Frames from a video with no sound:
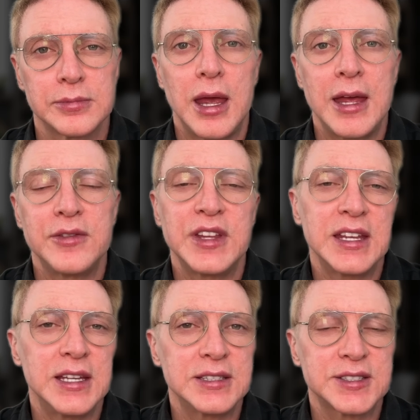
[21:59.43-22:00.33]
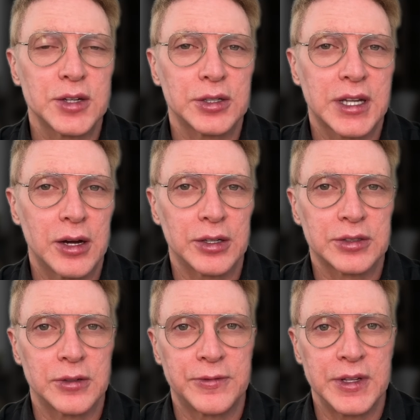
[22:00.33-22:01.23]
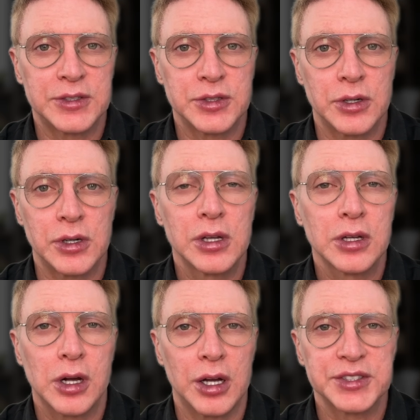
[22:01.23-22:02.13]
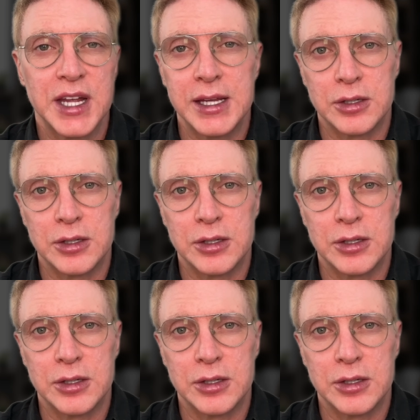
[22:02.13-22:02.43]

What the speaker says: And the insert character feature costs 8